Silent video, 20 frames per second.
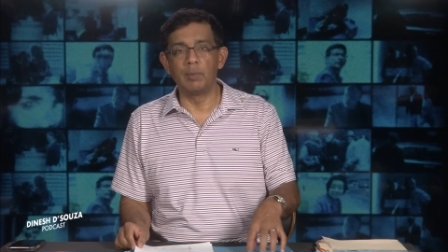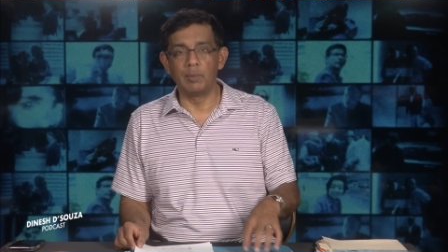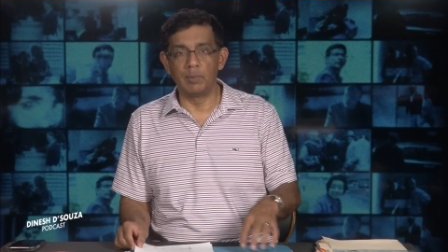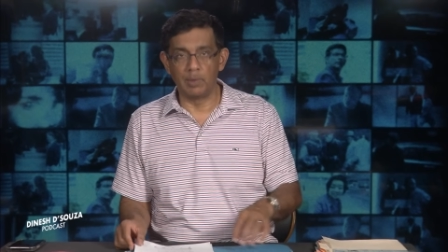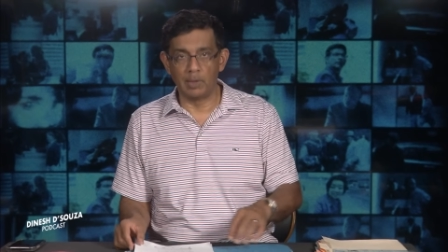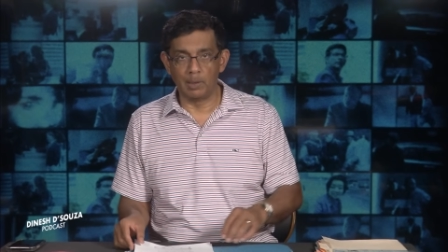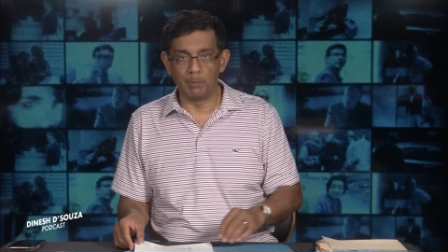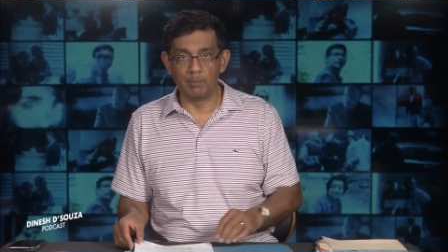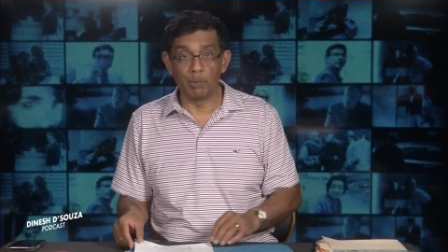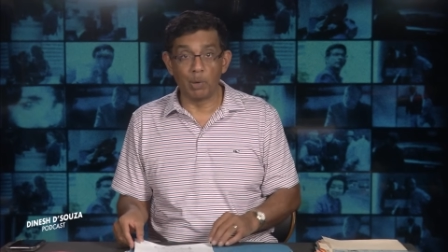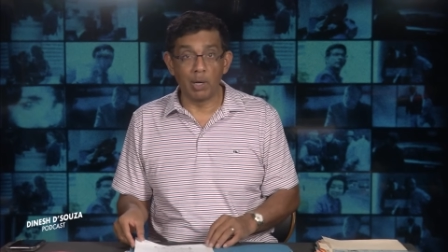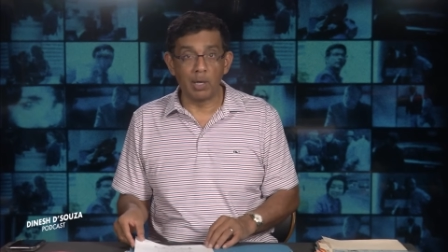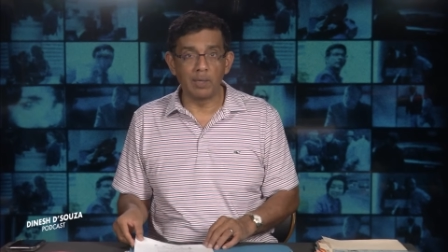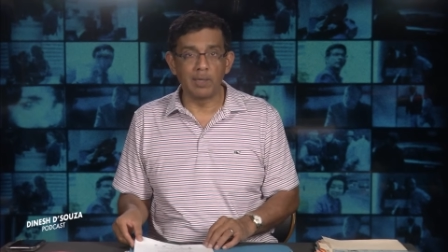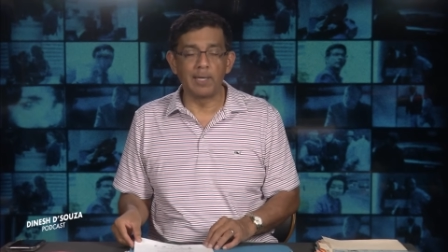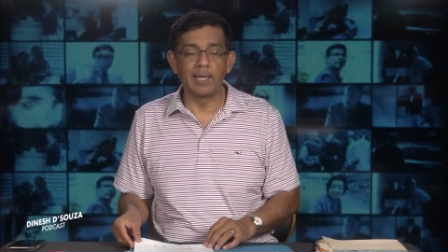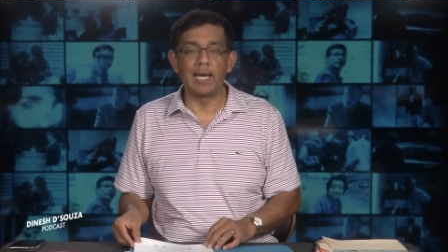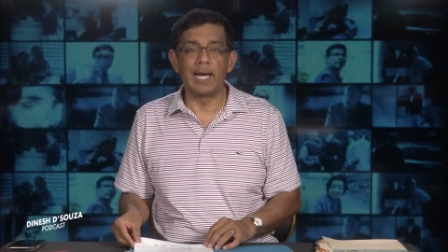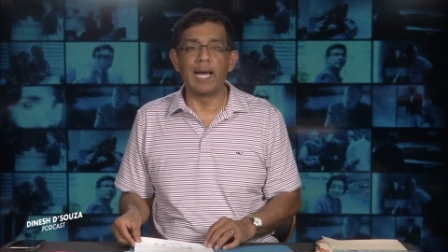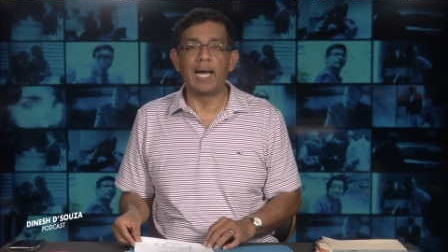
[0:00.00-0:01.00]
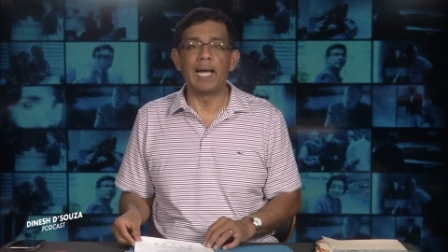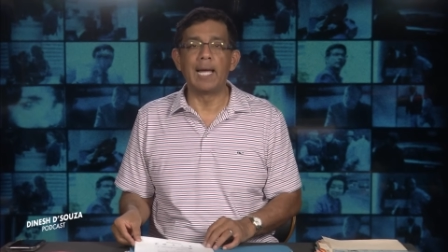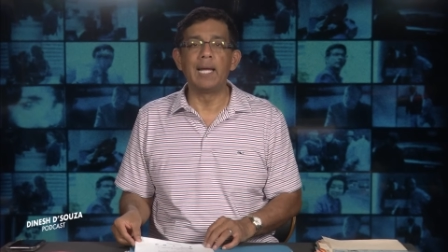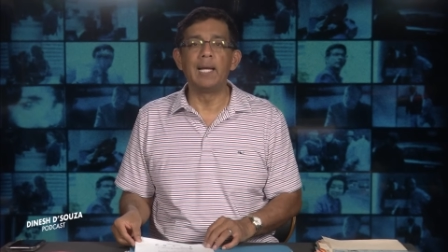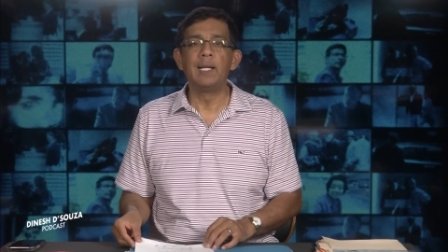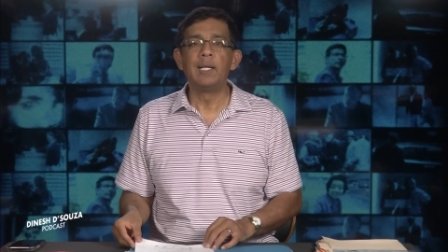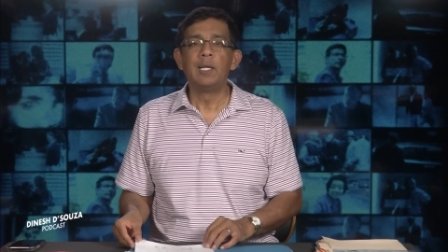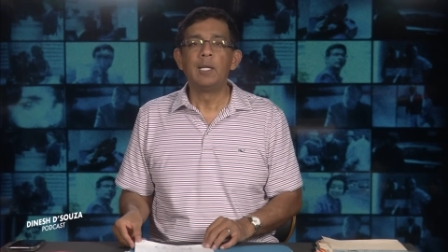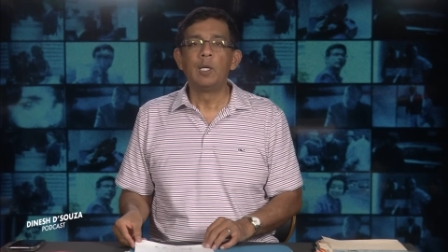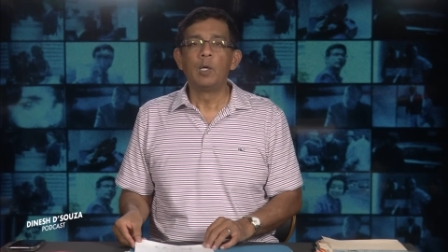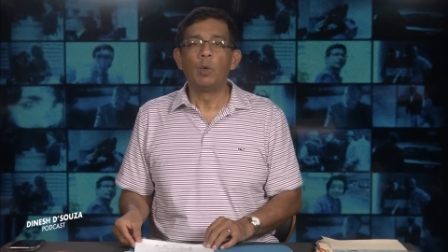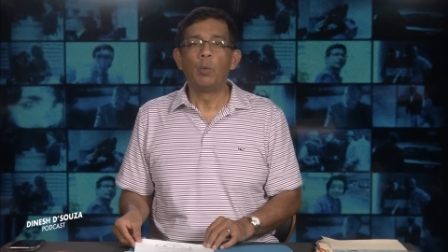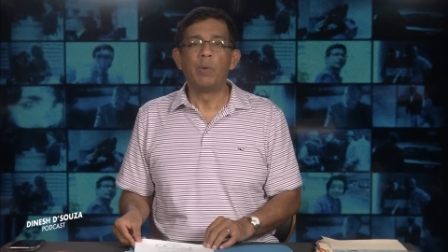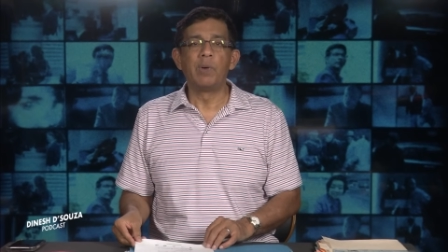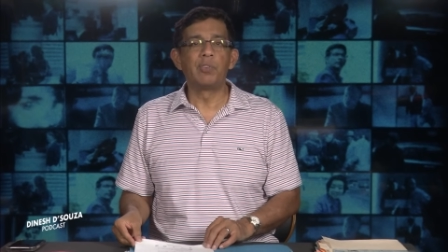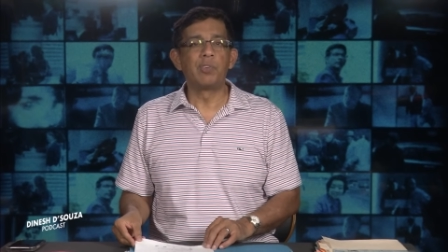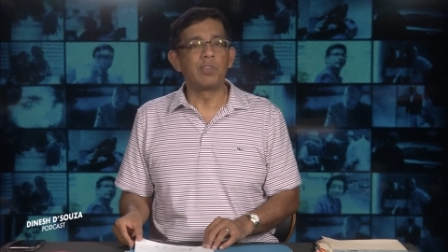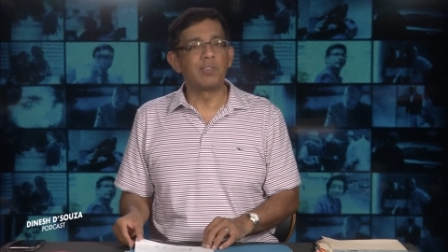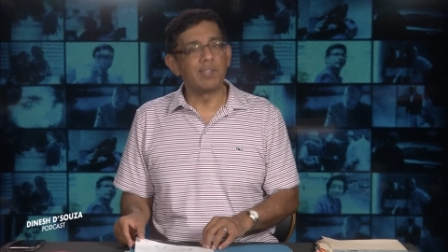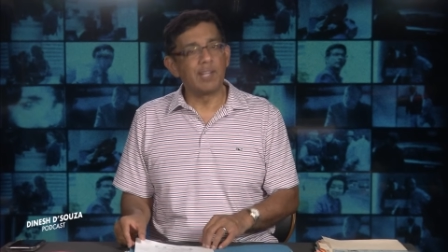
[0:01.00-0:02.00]
Bok guy
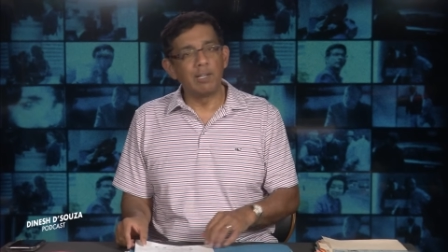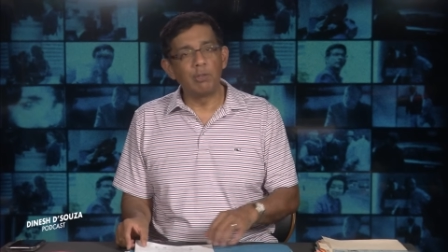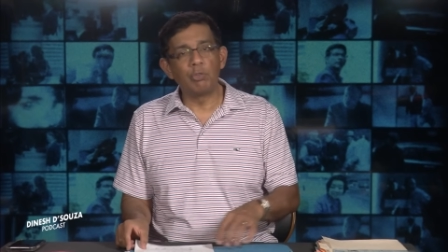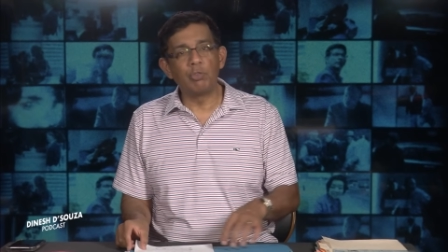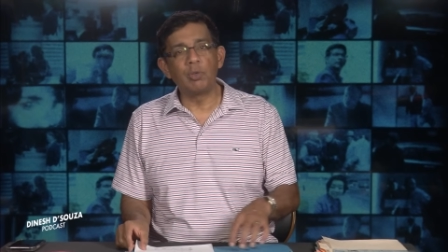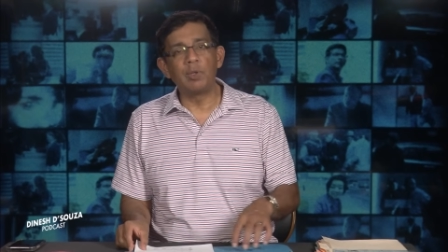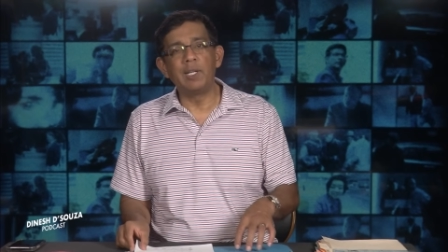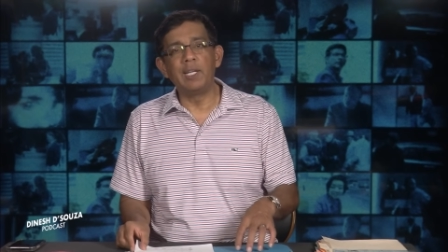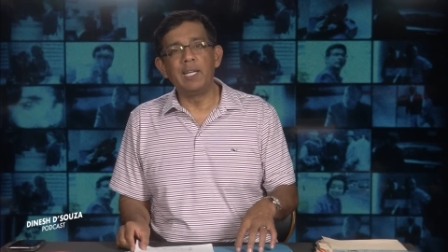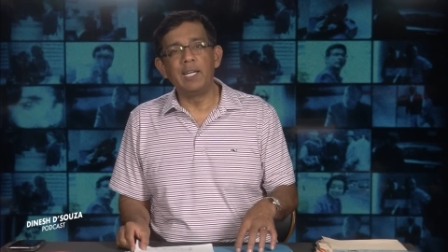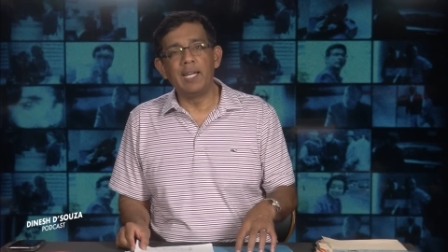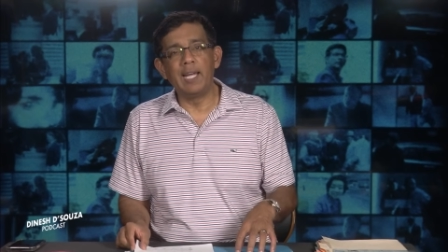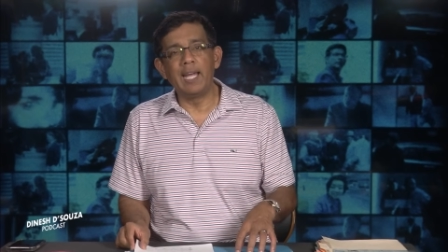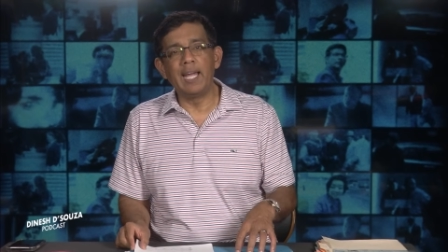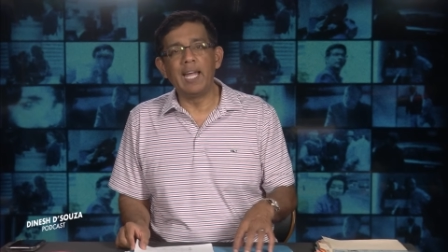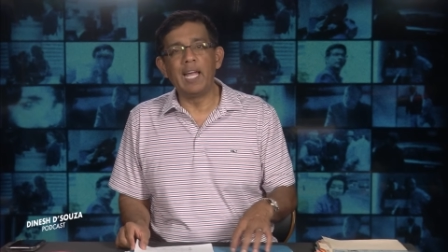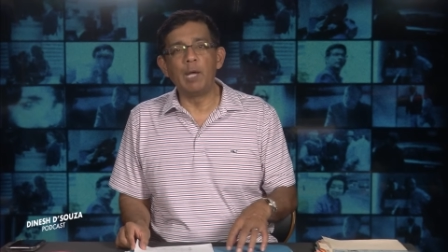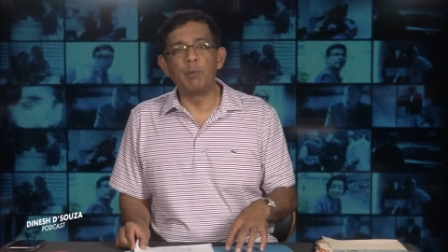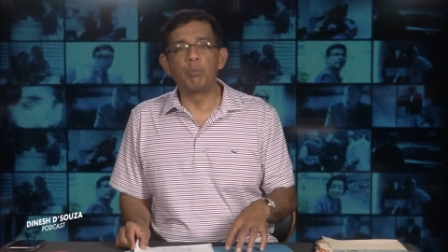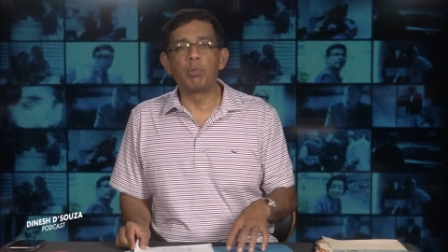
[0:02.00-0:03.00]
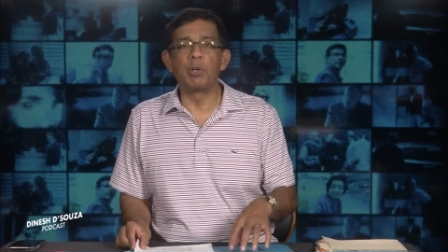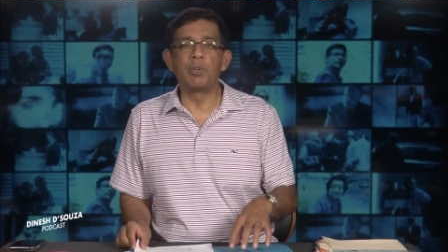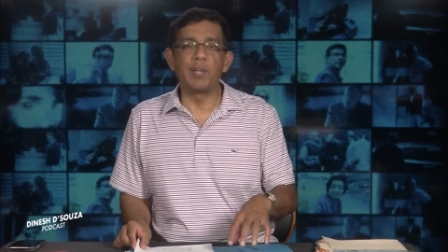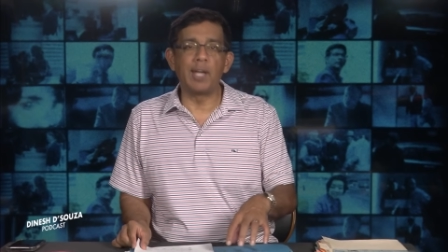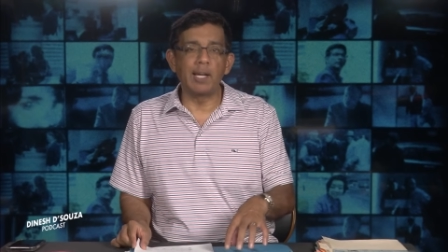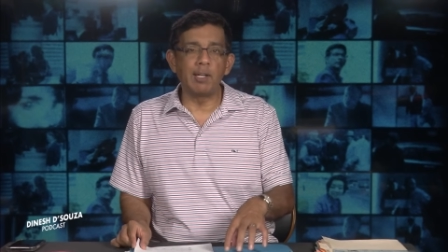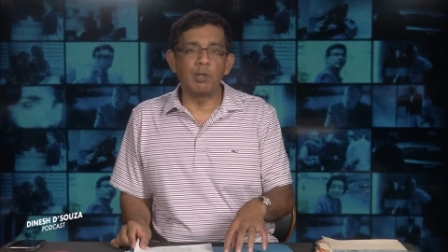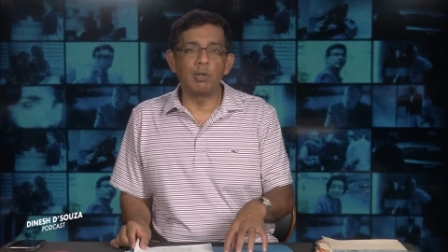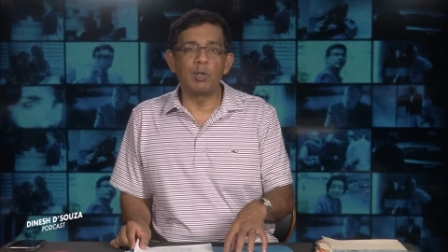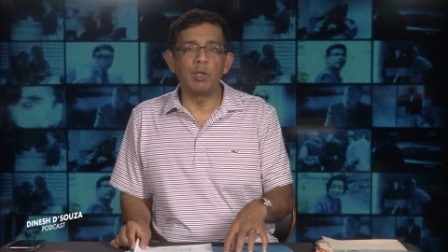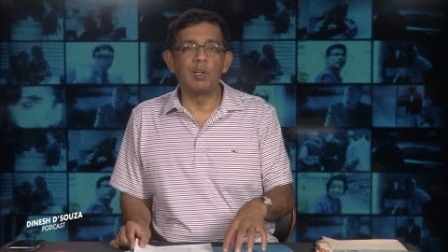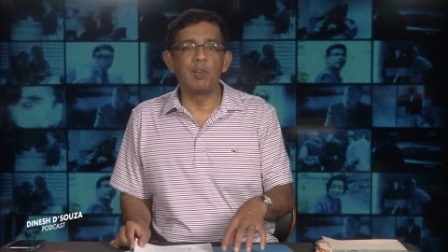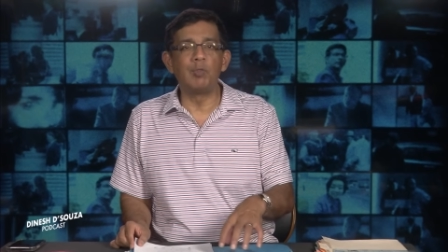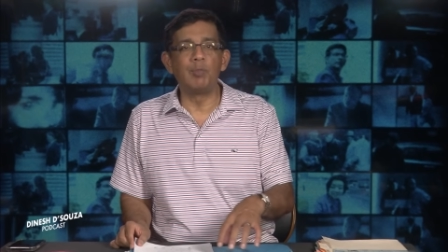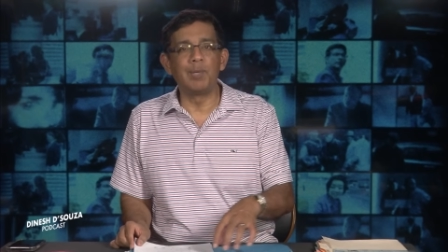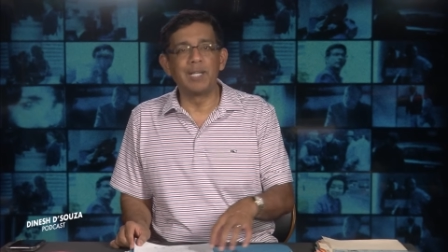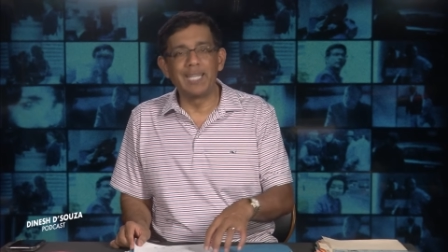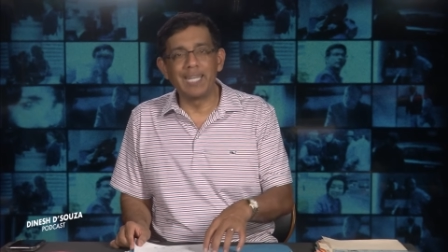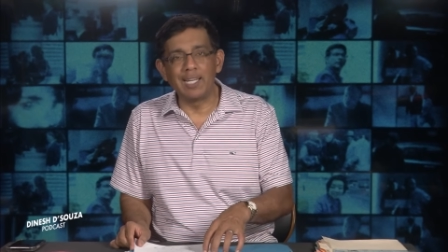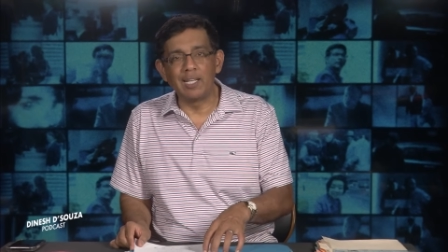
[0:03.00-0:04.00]
was essentially a protector of
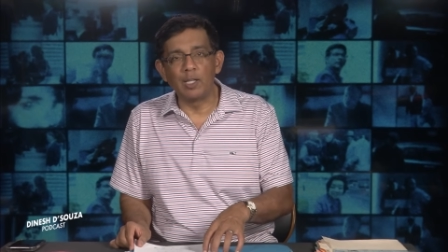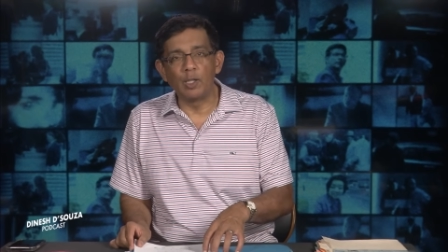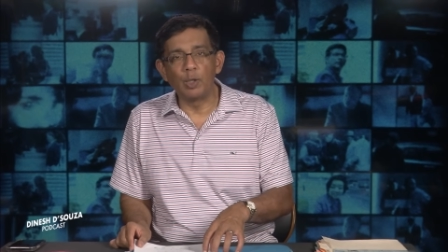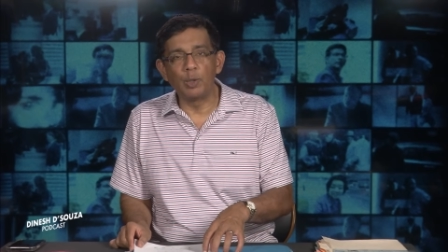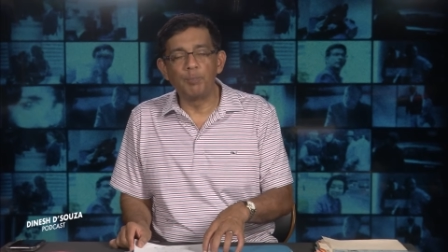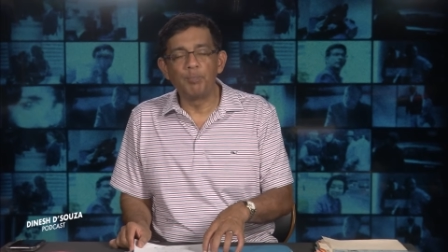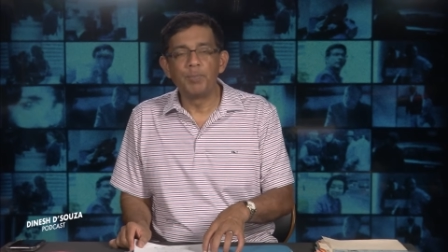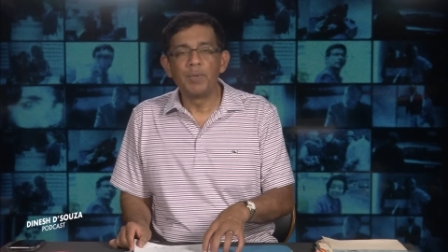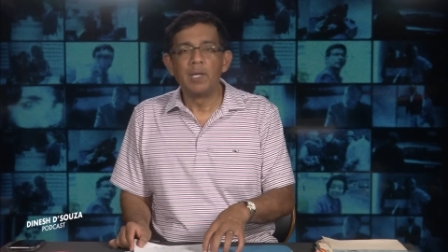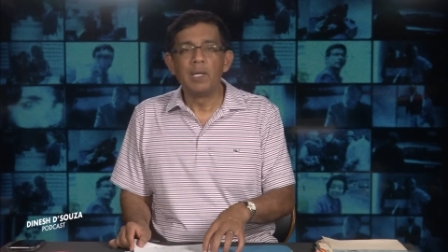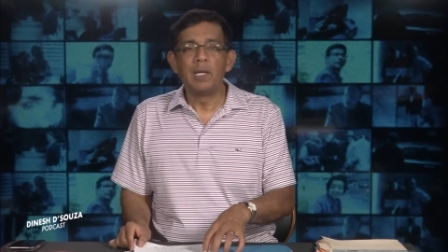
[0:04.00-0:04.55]
McGill.